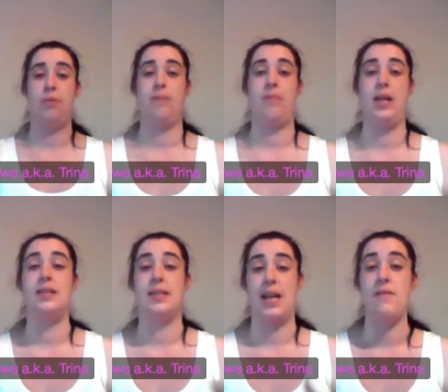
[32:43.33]
or
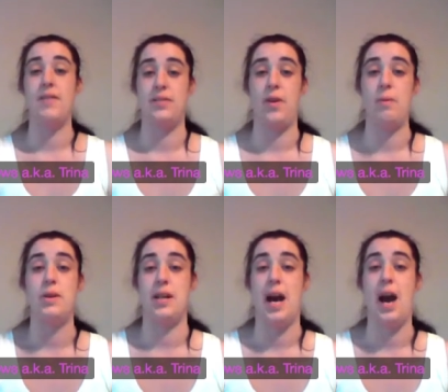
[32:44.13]
something to get rid of them
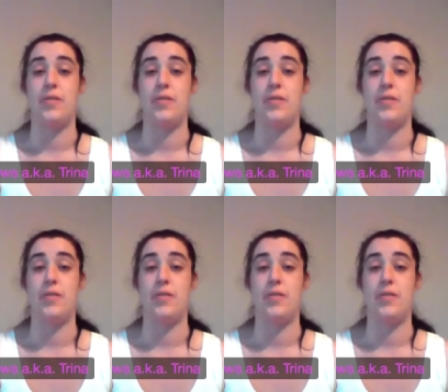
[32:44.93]
when you have